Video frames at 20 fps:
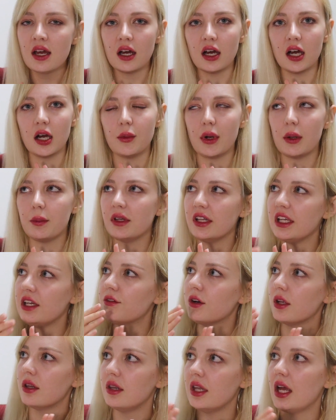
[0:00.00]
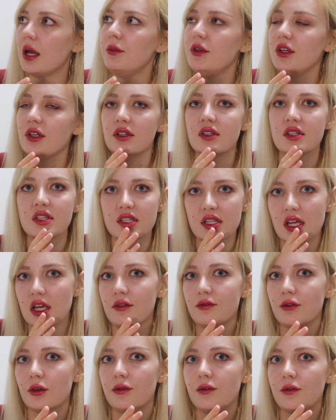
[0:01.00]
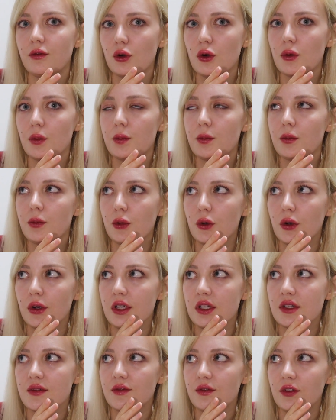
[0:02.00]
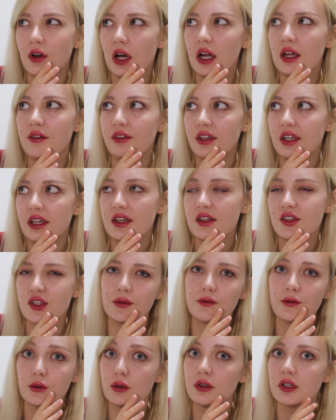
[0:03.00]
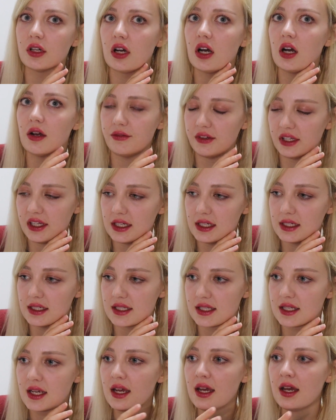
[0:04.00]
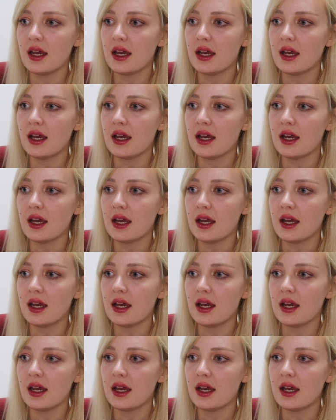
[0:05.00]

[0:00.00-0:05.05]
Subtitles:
I believe on them you can stay for 4.5 years, so 4.5 years.